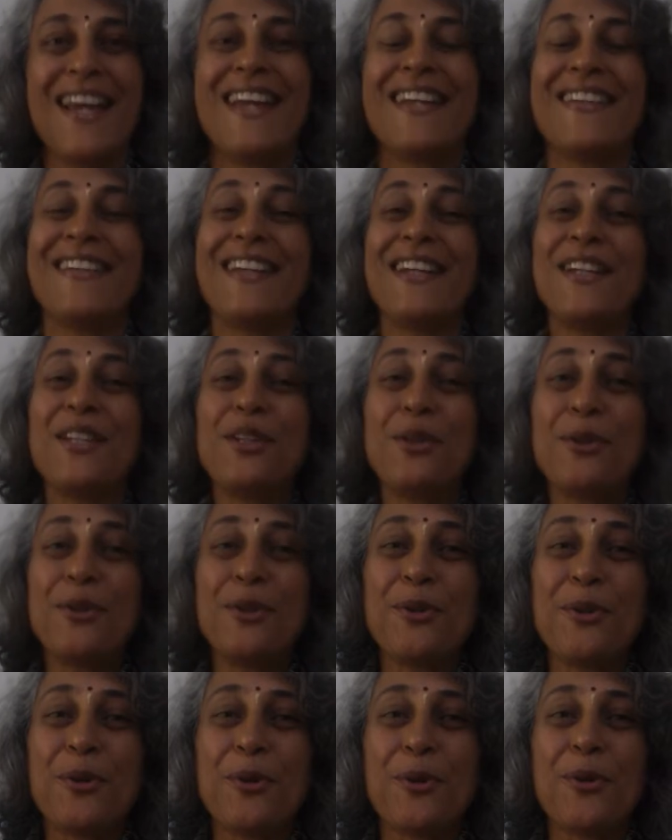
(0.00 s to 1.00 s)
Did you
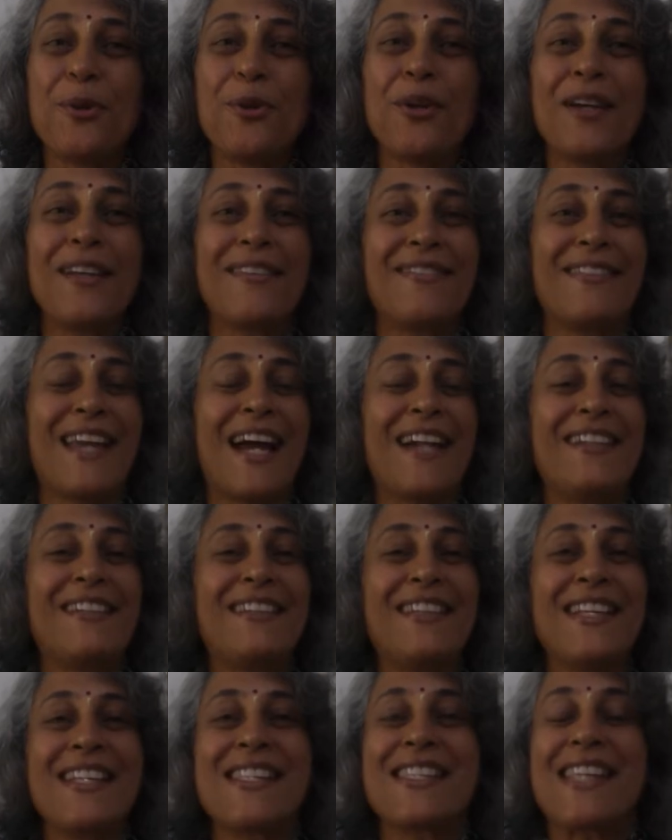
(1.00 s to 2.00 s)
know
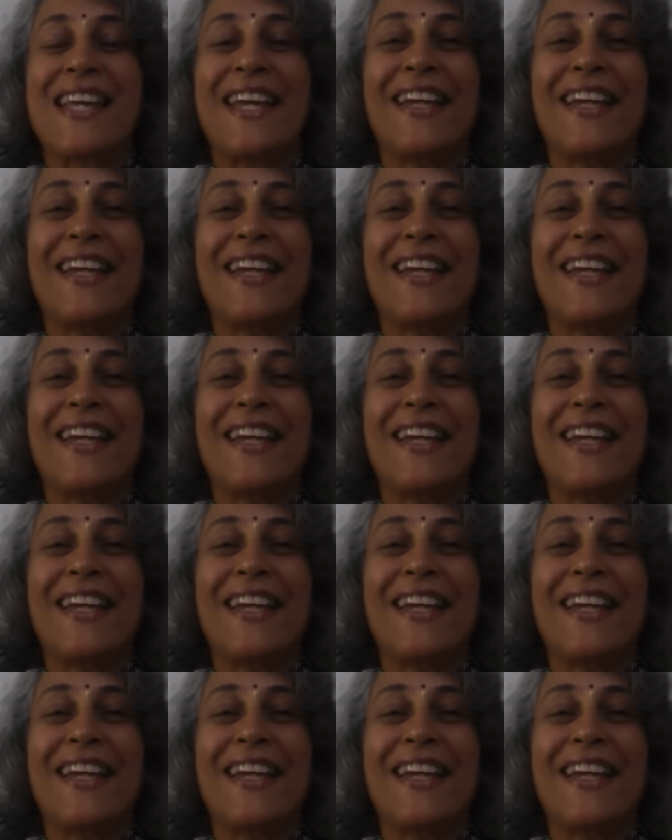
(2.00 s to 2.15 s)
that this